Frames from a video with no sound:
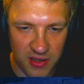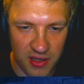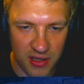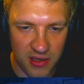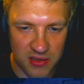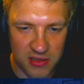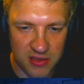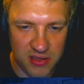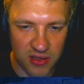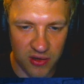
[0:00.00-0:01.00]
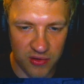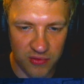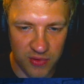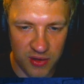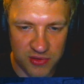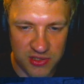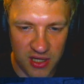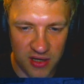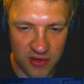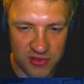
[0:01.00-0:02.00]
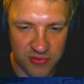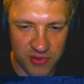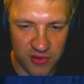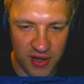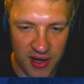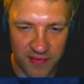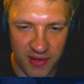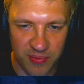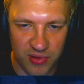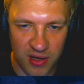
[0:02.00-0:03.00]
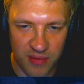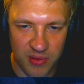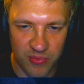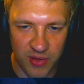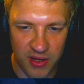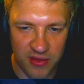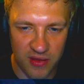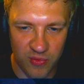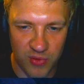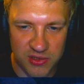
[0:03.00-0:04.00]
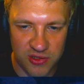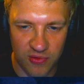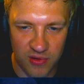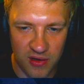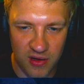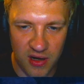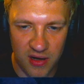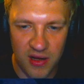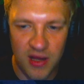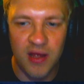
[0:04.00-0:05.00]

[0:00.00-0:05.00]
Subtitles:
And get all the roads down so we don't have a problem with what's going on.